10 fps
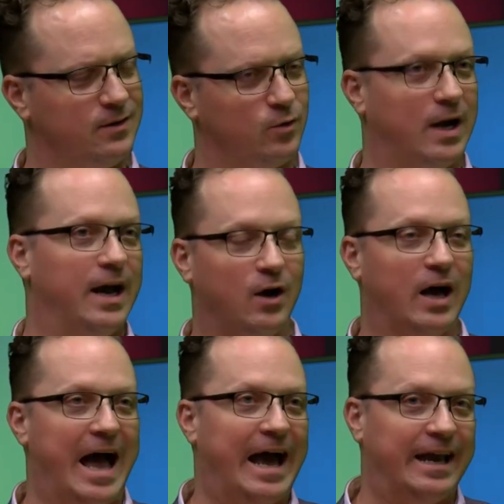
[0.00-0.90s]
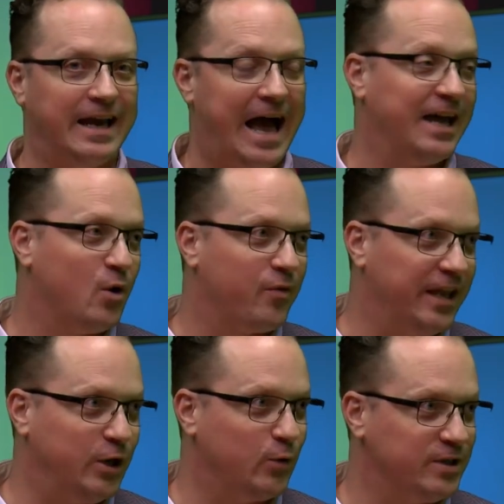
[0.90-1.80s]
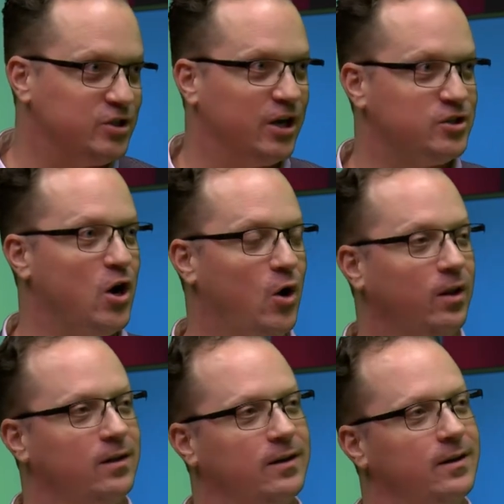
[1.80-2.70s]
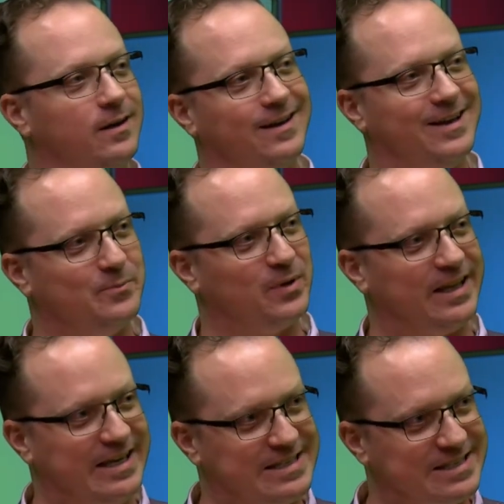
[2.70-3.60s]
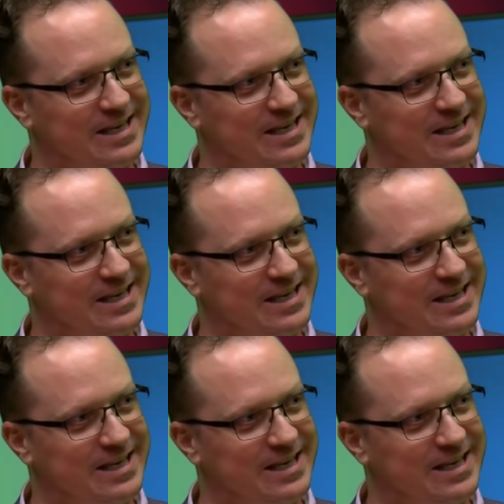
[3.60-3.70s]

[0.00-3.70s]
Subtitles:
Or I don't think you can judge all police.